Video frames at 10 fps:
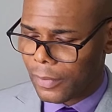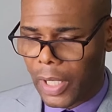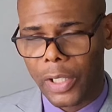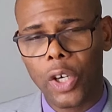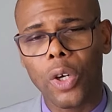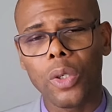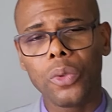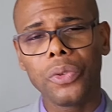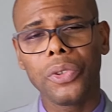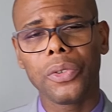You're
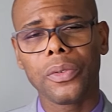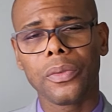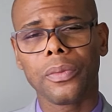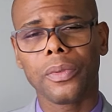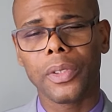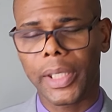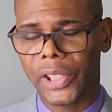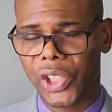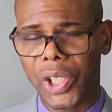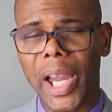called, you're
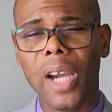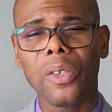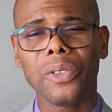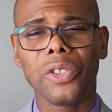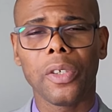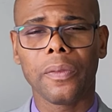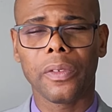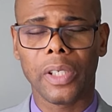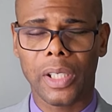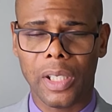a child of
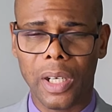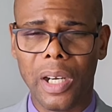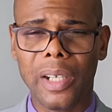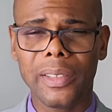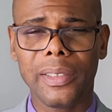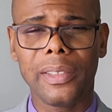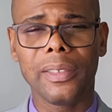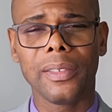God.